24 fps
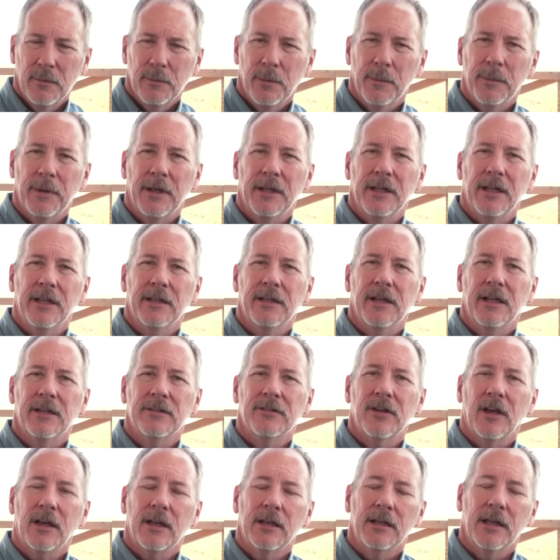But by the end of that
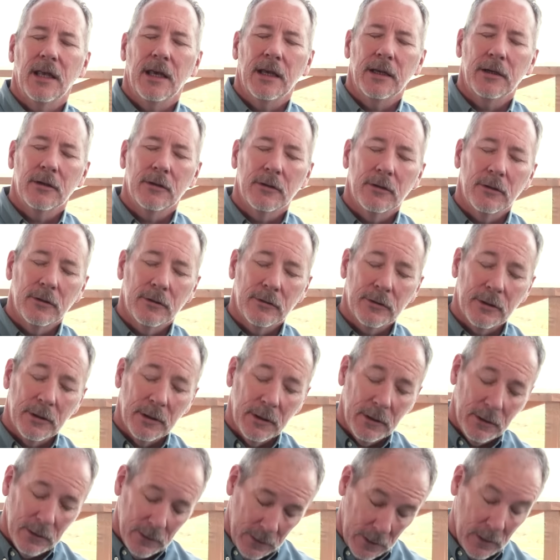second day, you're
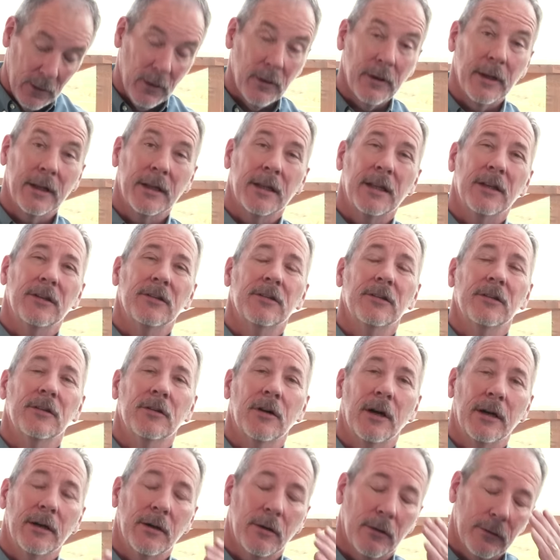usually going like this and
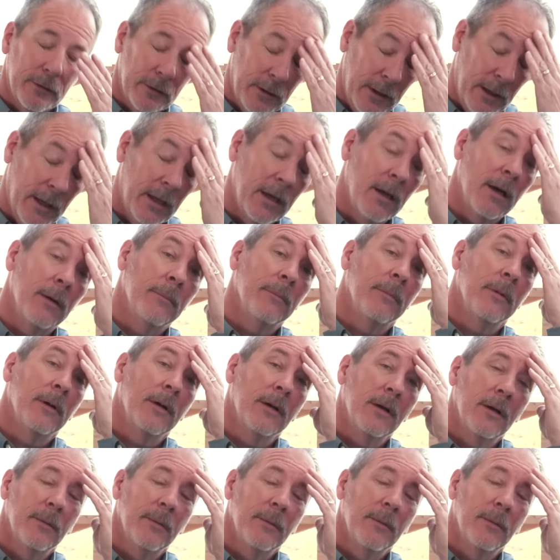trying to hold your head up